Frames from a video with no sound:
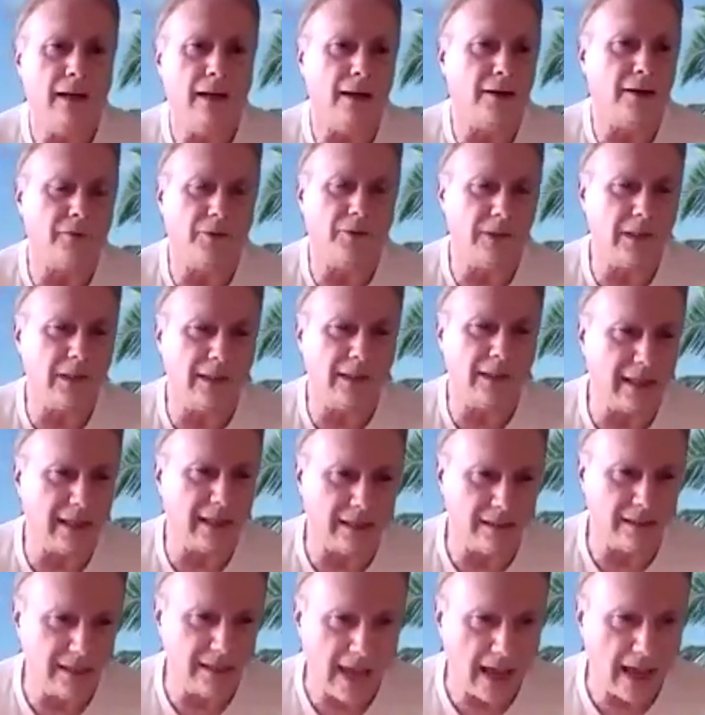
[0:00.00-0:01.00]
I don't really
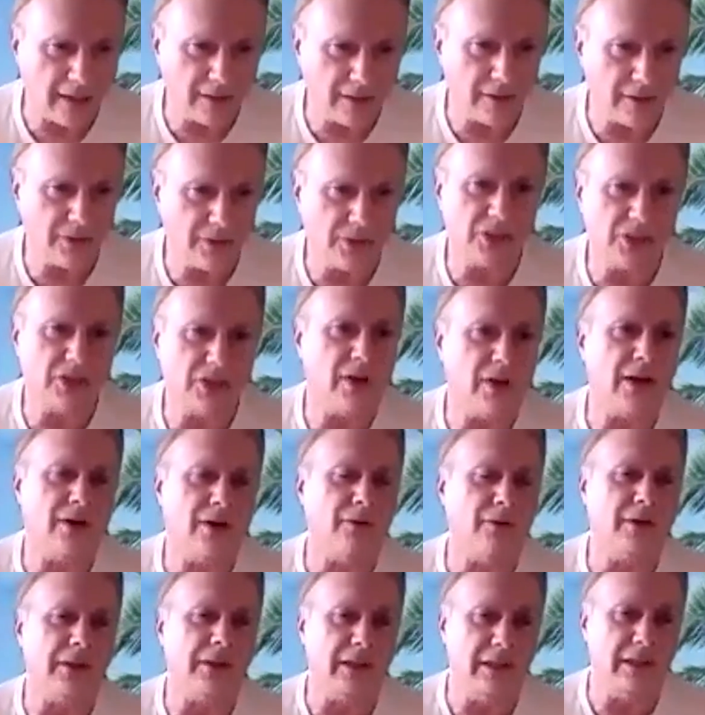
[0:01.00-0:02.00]
like Italians, so I
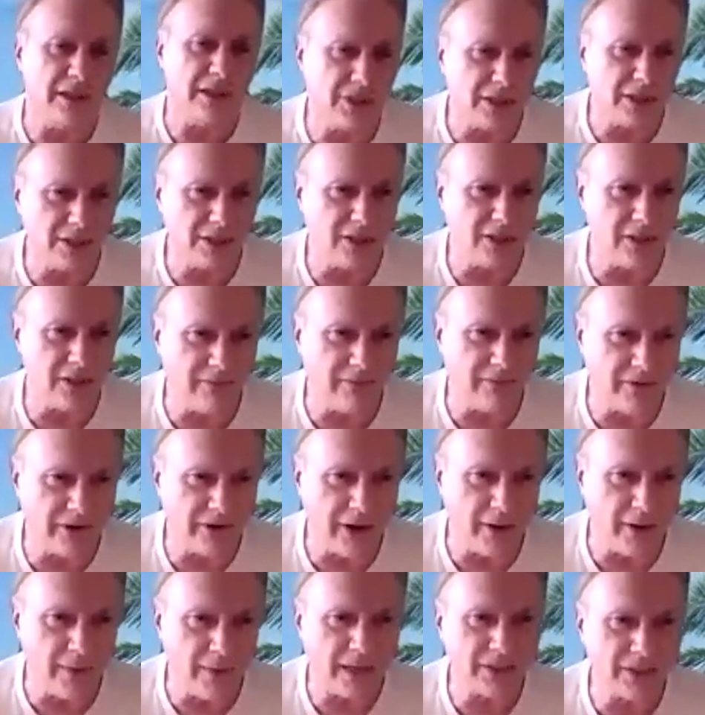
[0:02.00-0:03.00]
don't really listen to them
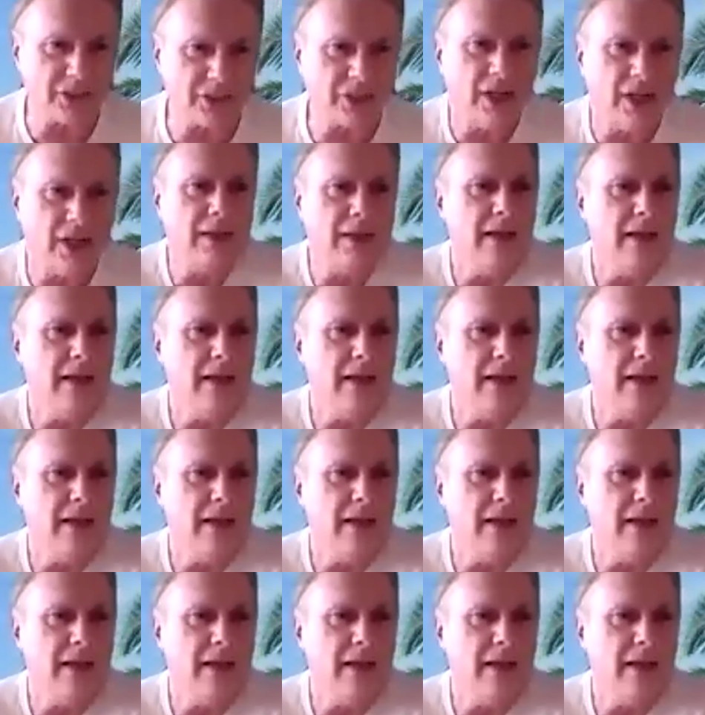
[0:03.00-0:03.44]
very much.